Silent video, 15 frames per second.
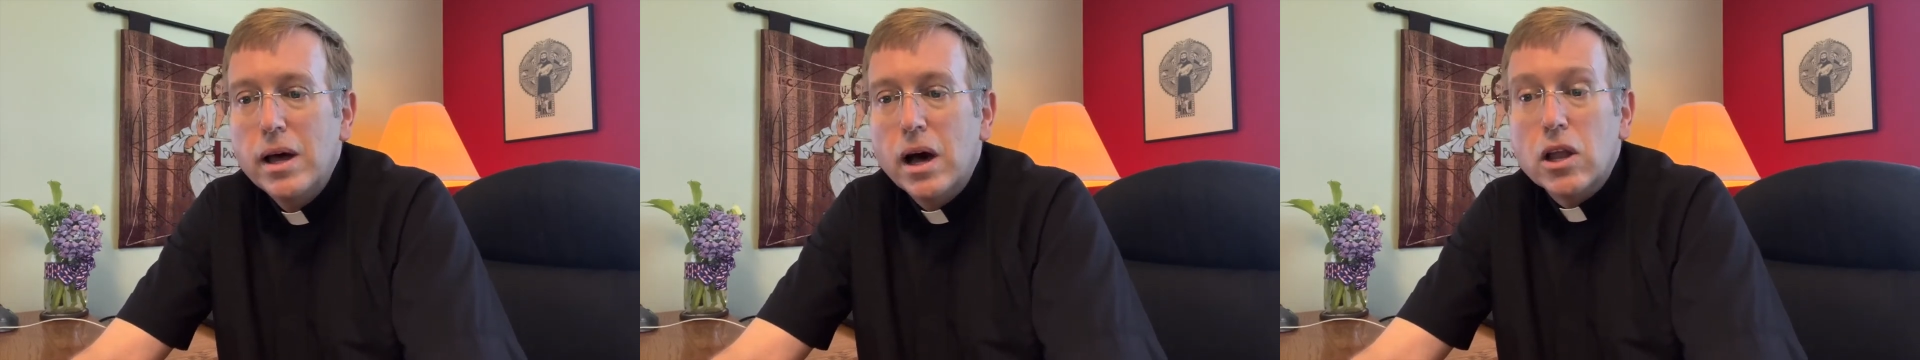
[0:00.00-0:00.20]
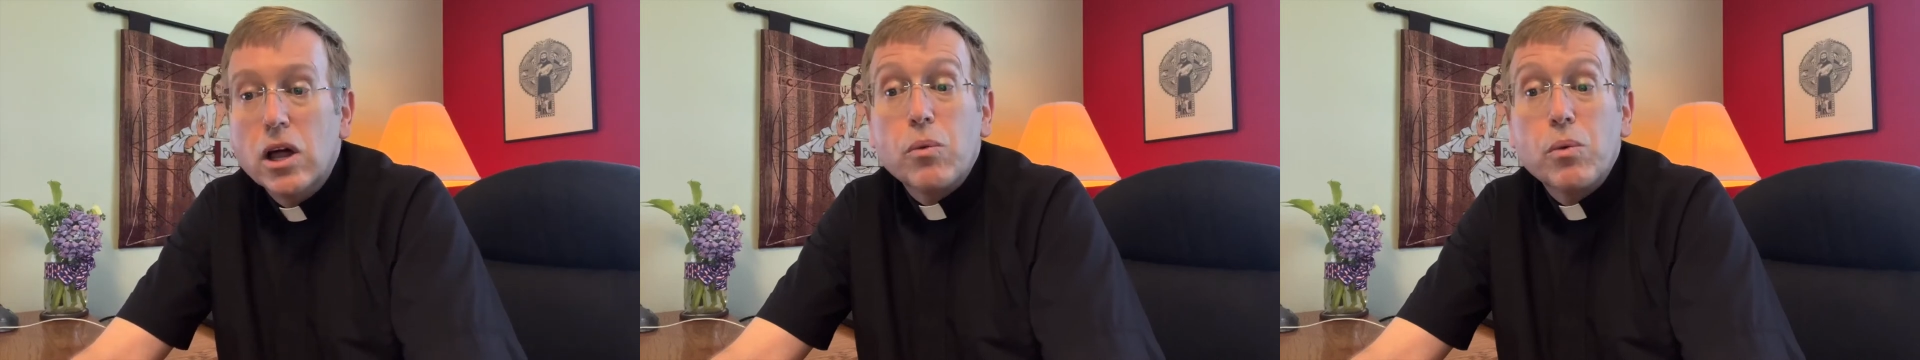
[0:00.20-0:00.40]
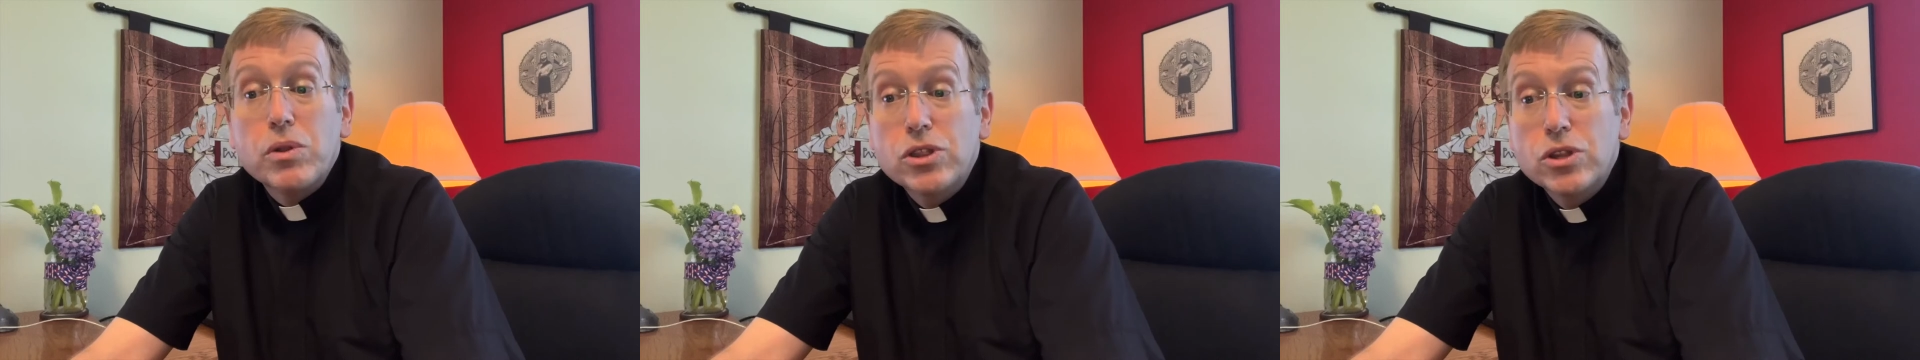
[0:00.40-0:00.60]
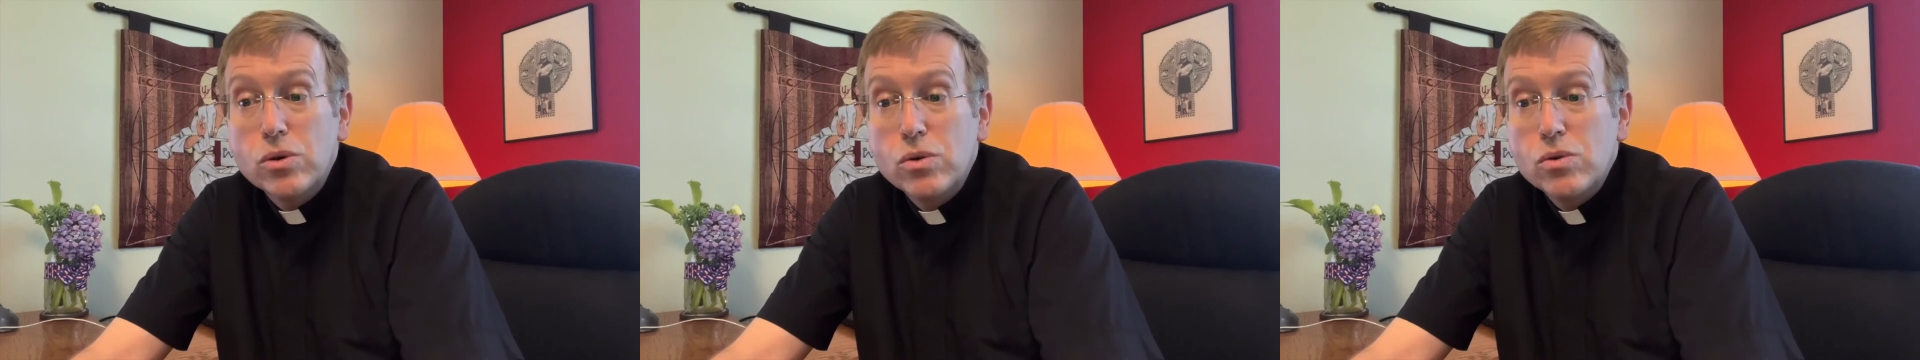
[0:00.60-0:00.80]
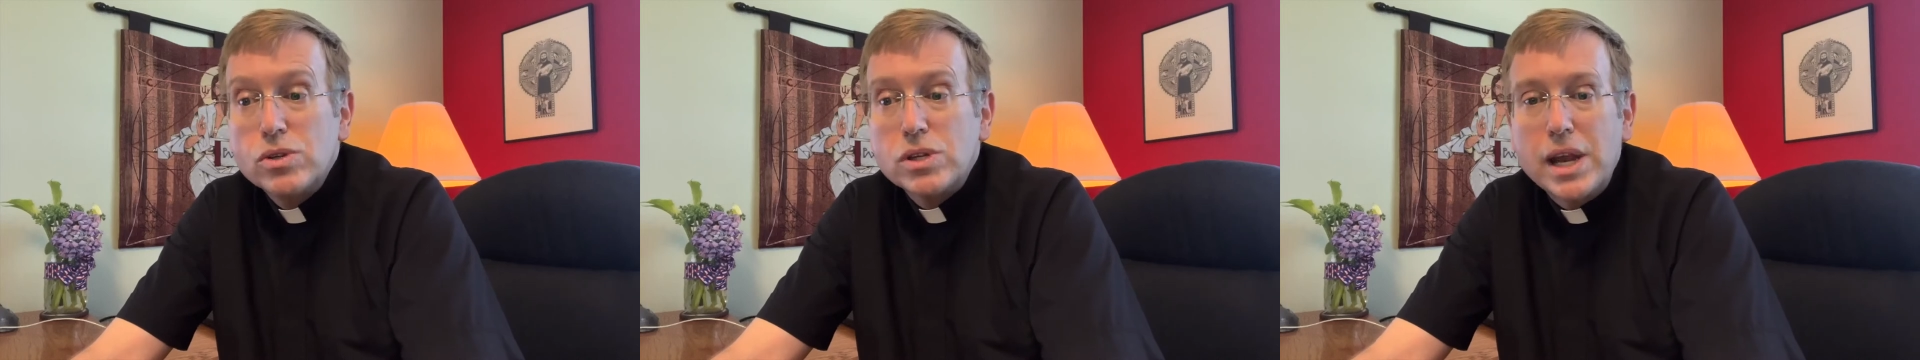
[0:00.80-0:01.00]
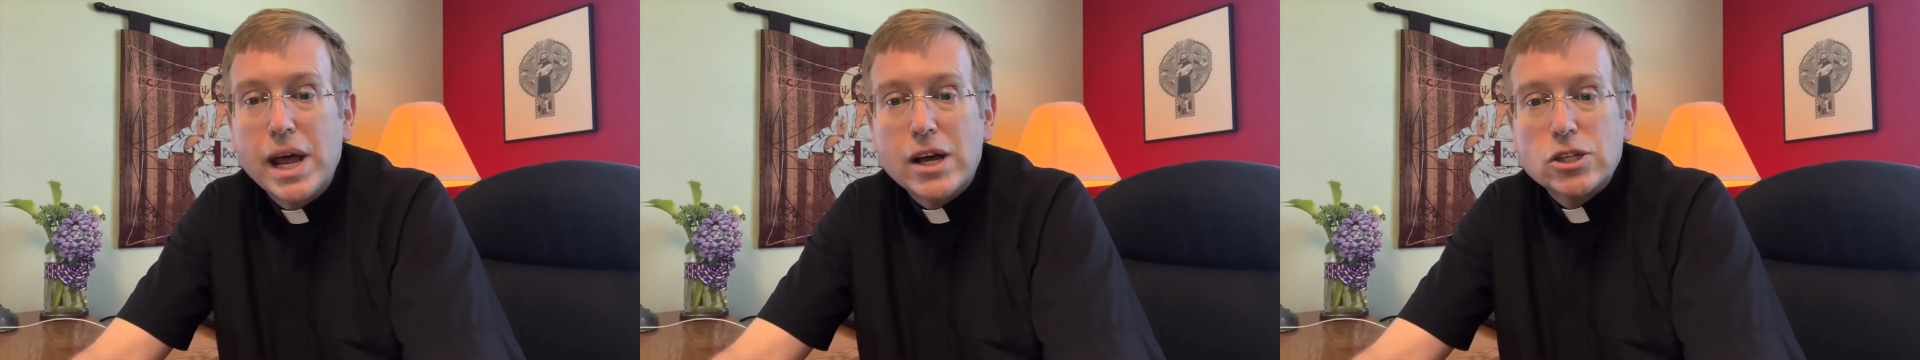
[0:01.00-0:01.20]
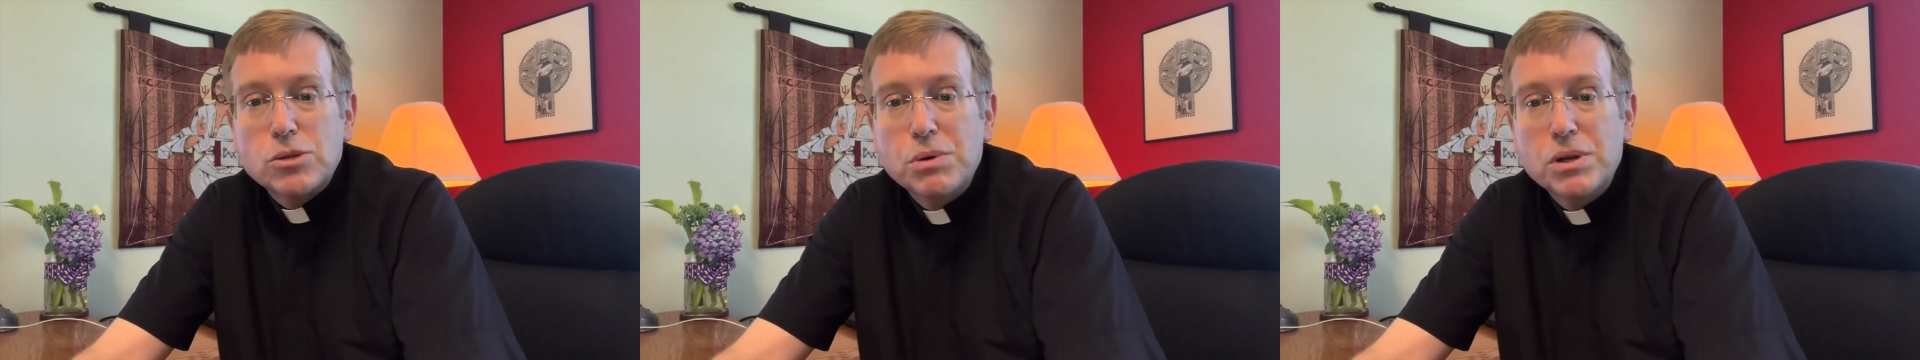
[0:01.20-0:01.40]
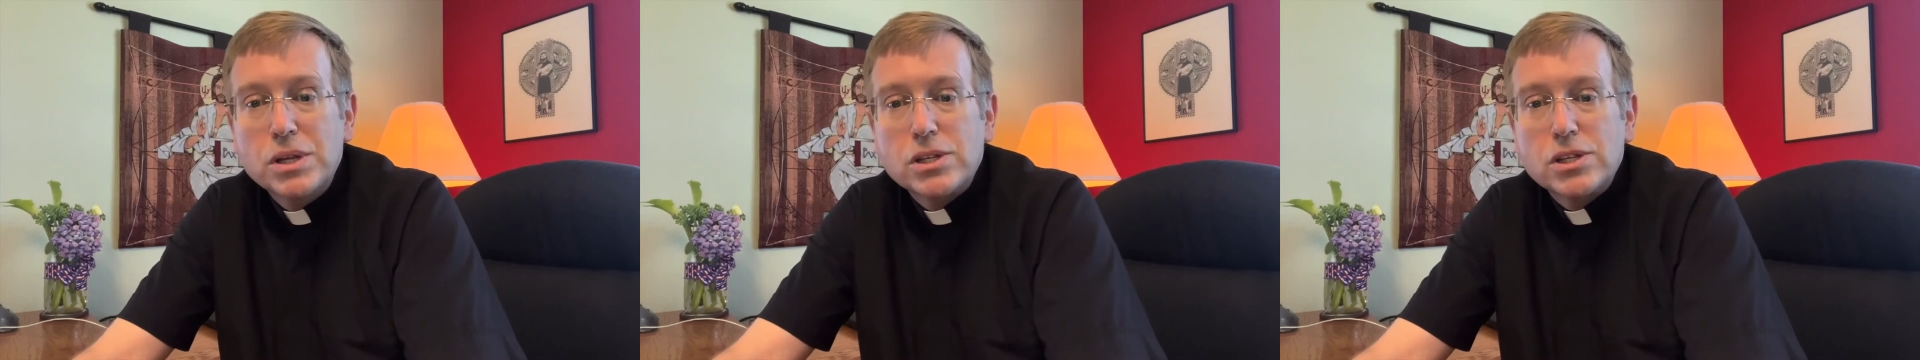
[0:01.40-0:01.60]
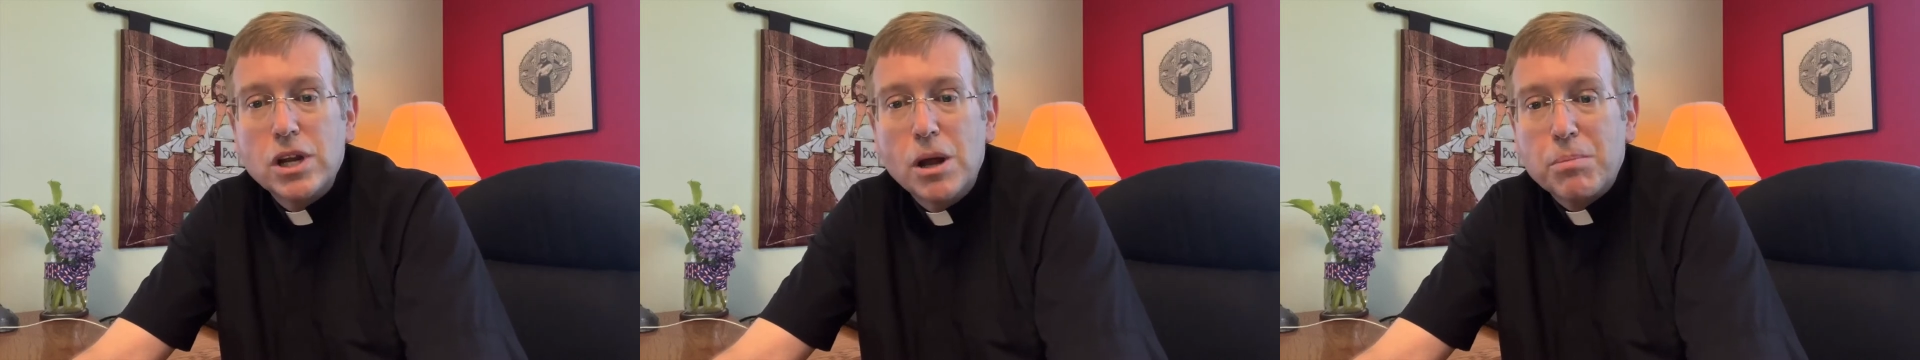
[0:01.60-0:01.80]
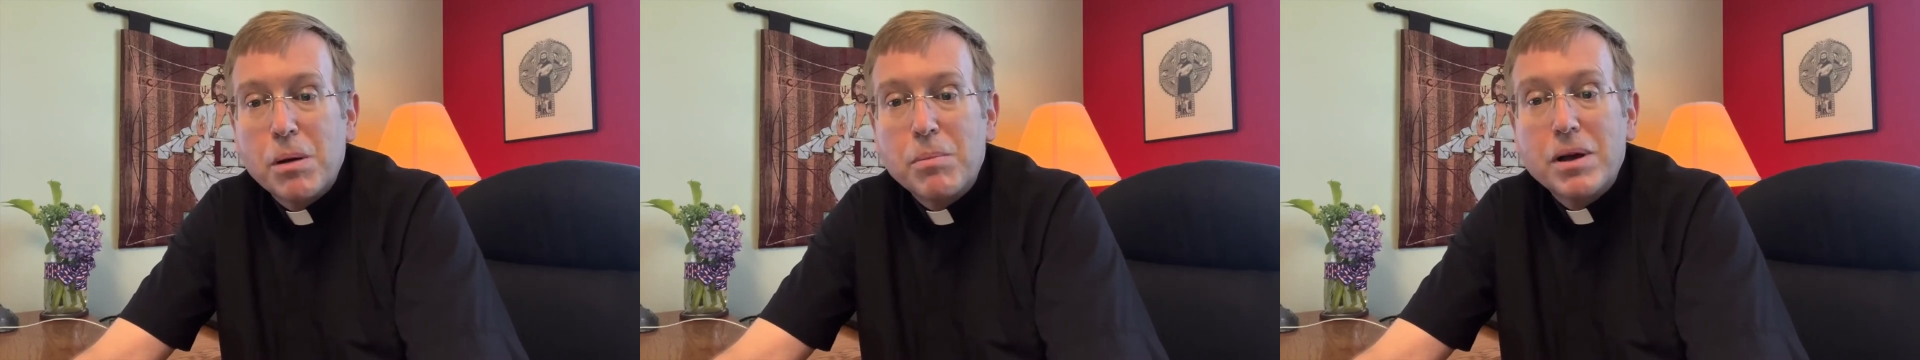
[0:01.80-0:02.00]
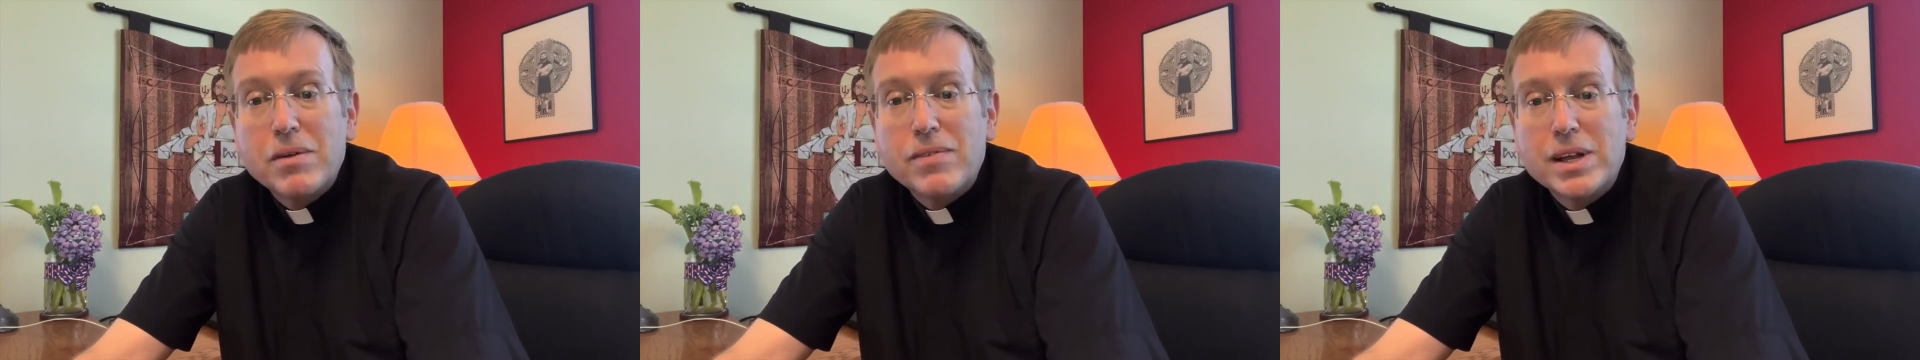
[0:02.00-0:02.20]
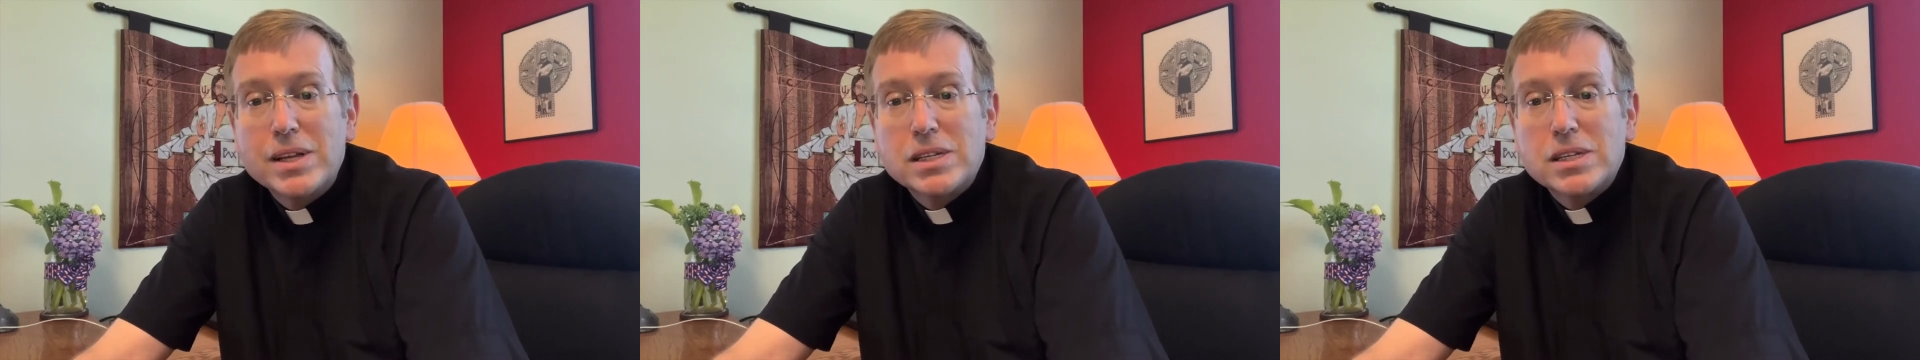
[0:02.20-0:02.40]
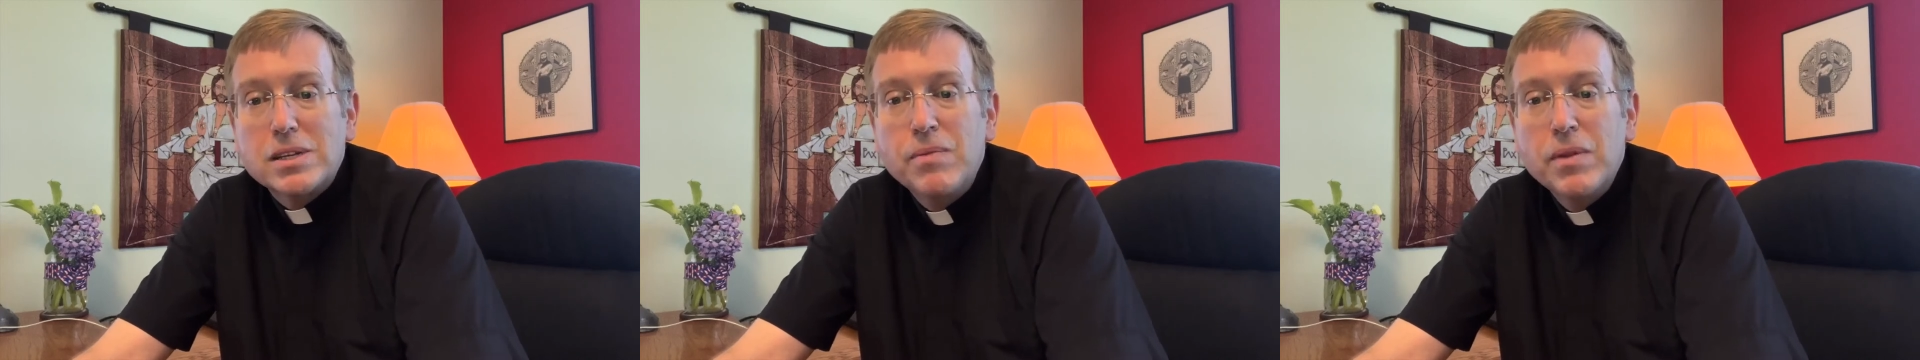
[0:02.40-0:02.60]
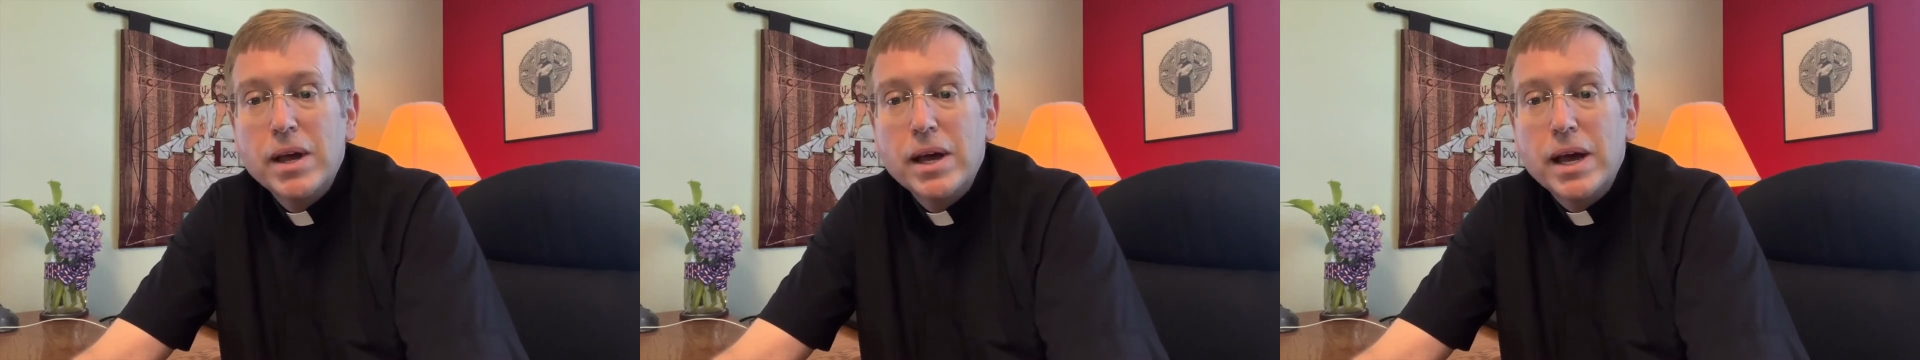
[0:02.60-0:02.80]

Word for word: along with news announcements and upcoming events